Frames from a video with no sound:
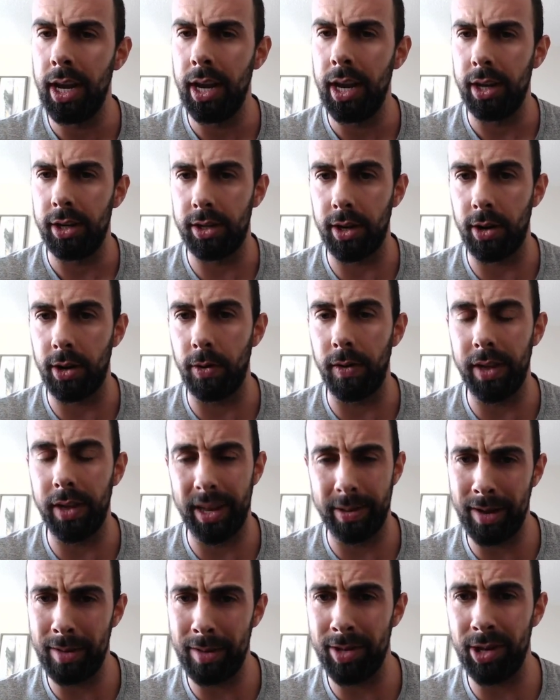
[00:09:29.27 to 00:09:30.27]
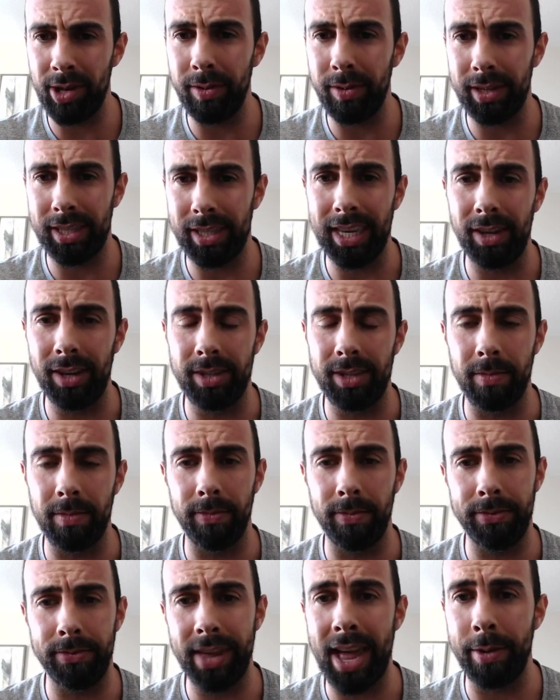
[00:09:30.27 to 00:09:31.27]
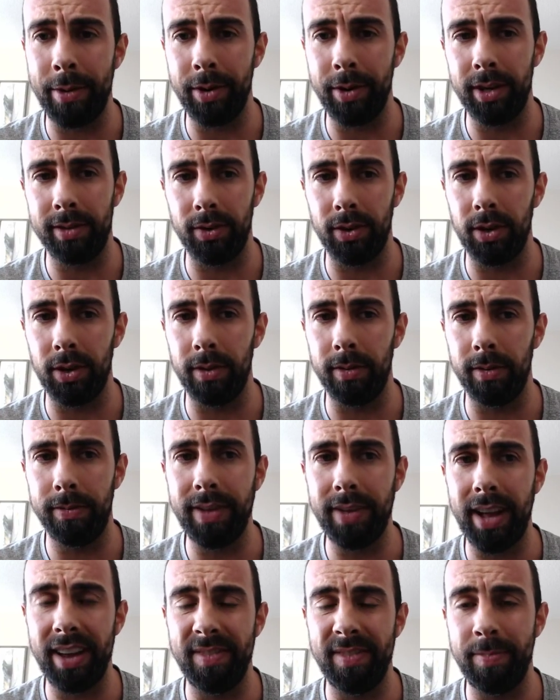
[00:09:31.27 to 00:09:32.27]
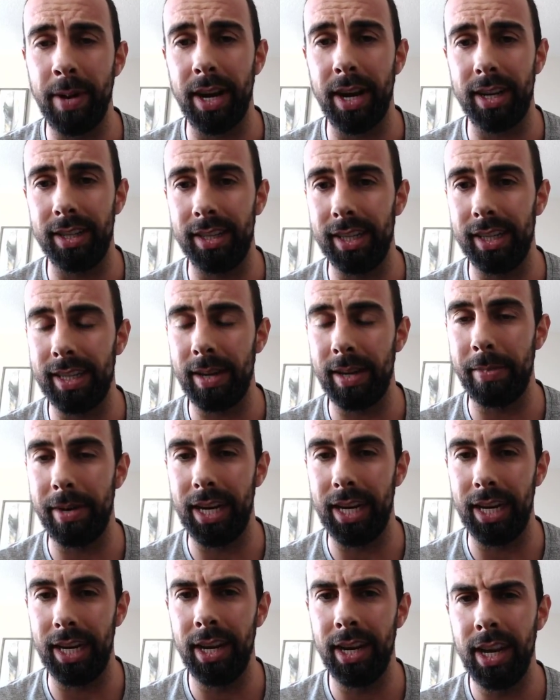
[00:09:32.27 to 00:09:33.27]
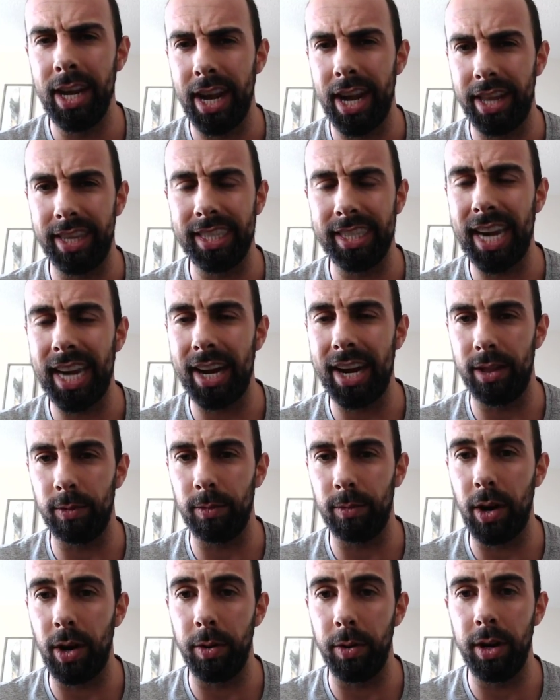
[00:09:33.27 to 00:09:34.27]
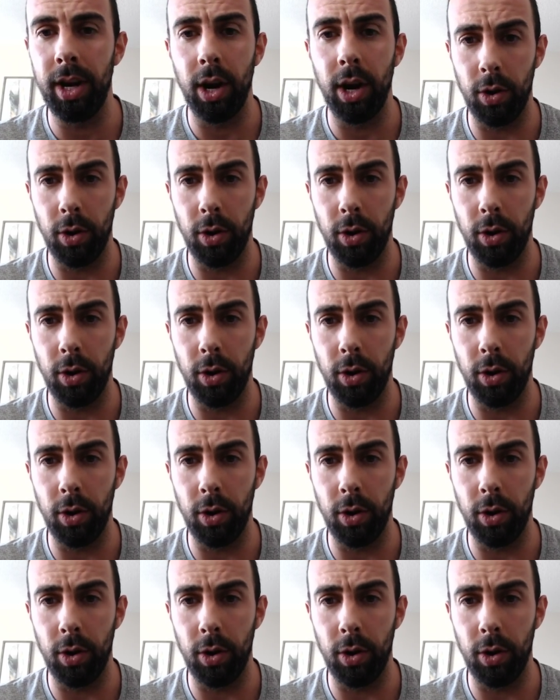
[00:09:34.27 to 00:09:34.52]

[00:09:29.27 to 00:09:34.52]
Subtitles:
So maybe you sell some flowers for $5 to somebody on the side of the road.